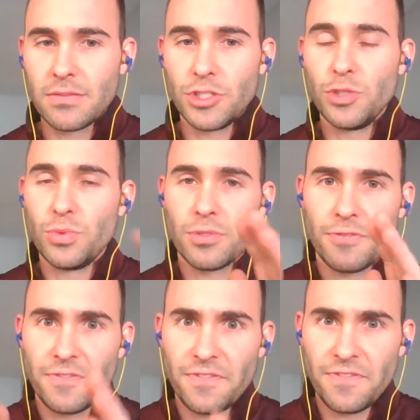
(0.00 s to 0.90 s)
you will,
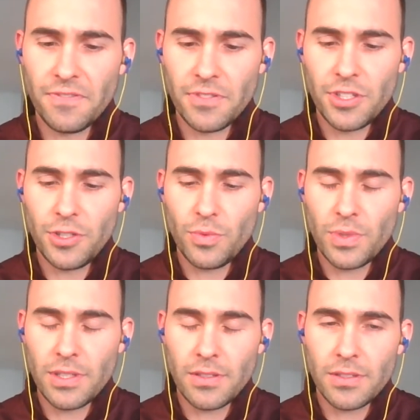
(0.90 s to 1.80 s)
you
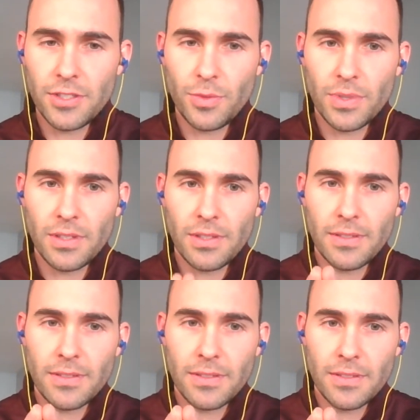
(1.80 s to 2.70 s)
will, you will
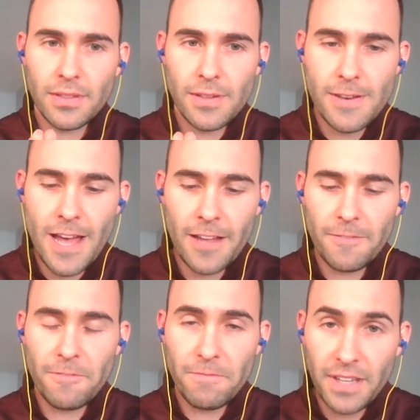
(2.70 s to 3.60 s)
not
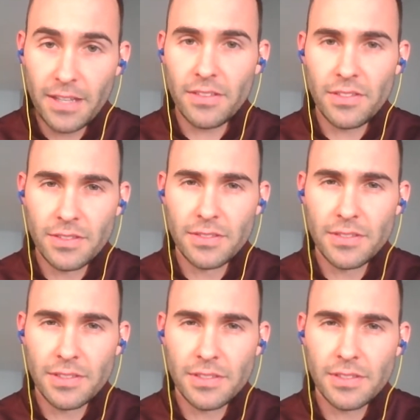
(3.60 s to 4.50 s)
feel
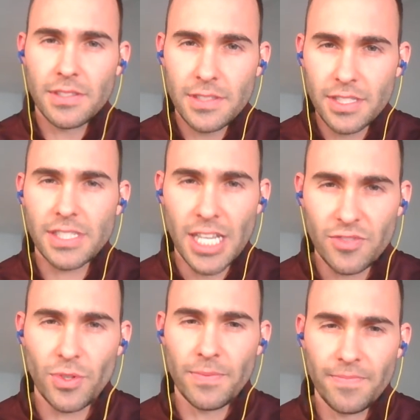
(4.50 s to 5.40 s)

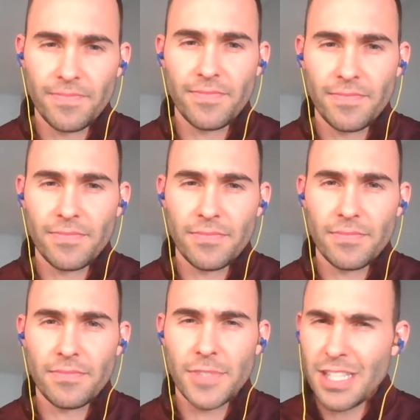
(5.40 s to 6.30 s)
successful.
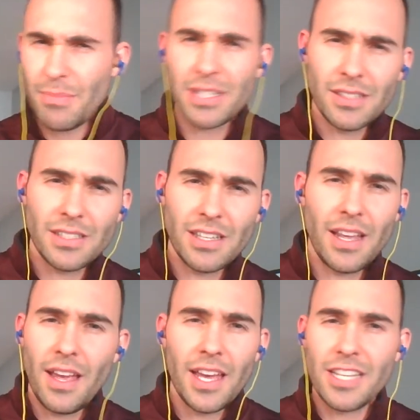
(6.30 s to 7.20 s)
Does that make sense?
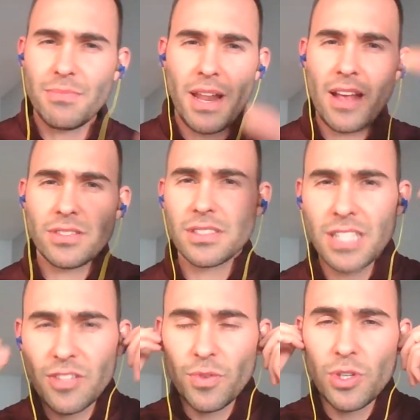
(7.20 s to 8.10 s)
It doesn't matter how
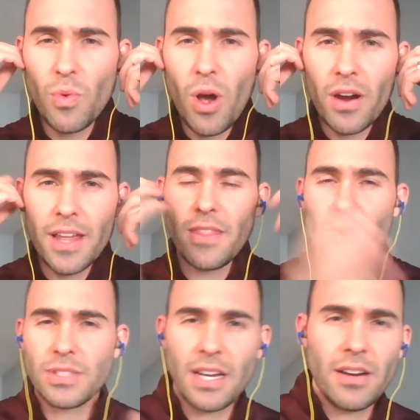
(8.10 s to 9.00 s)
successful you are in
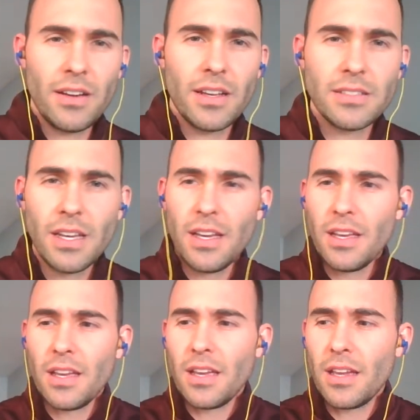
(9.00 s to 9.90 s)
those areas,
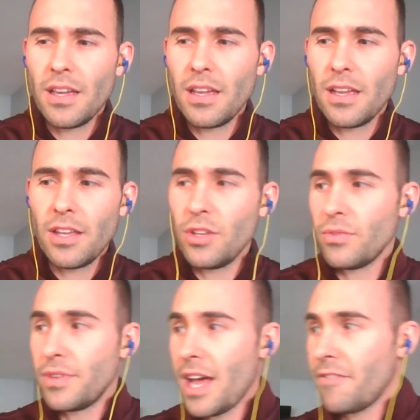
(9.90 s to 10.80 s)
you'll
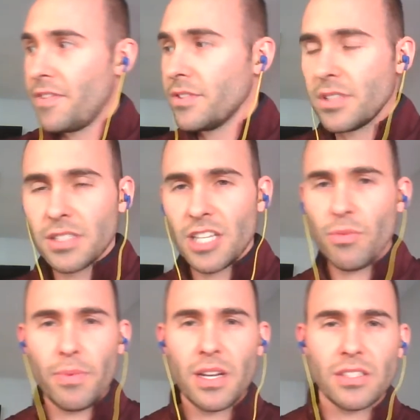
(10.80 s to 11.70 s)
not feel
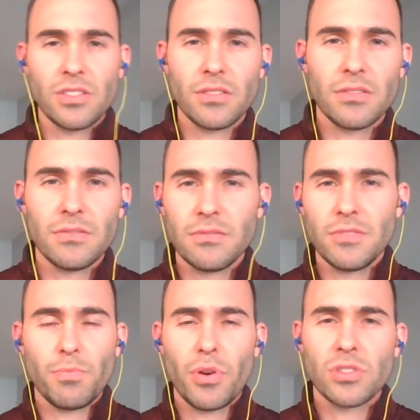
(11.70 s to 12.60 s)
successful because your
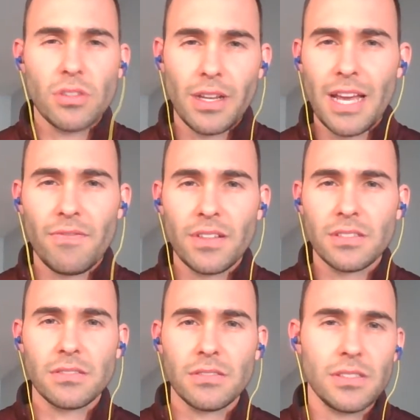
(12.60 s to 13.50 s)
your personal life
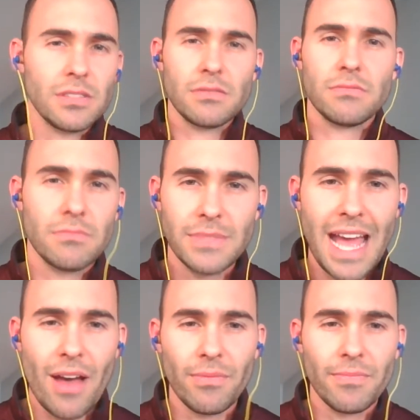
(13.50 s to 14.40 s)
is is down.